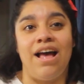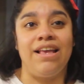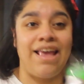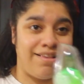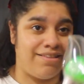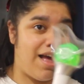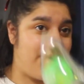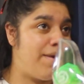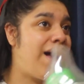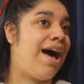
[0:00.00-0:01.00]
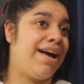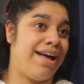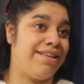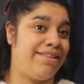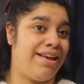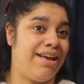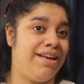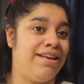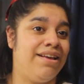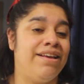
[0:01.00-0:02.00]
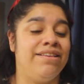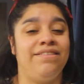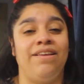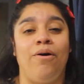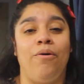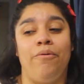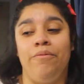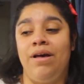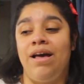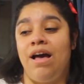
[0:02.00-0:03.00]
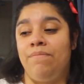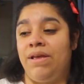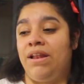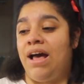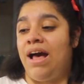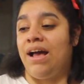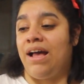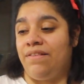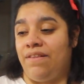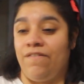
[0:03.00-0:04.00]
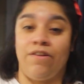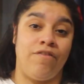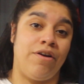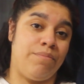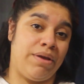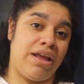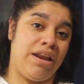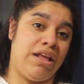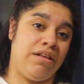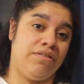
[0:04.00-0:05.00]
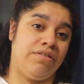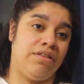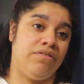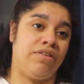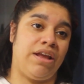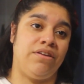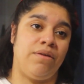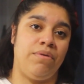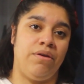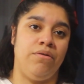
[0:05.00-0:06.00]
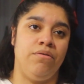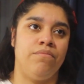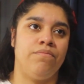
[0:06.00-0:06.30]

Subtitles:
Yes, I'm an Agassi. So I've been an Agassi for the very beginning, since they debuted.